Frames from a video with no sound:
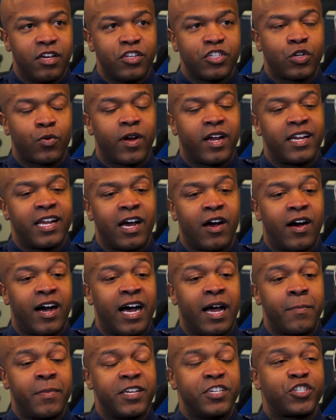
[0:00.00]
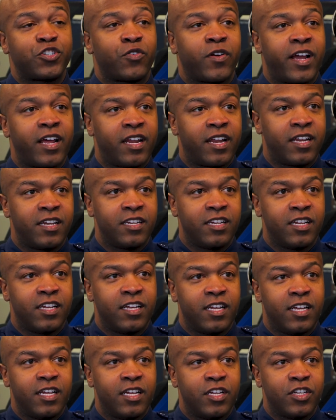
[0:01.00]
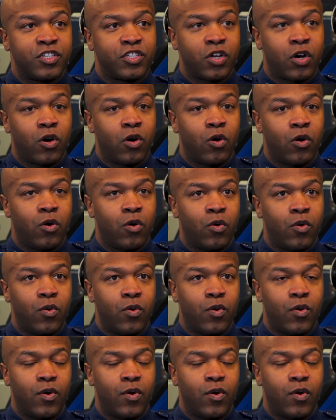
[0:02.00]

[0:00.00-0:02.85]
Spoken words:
So right now, I'm in training, so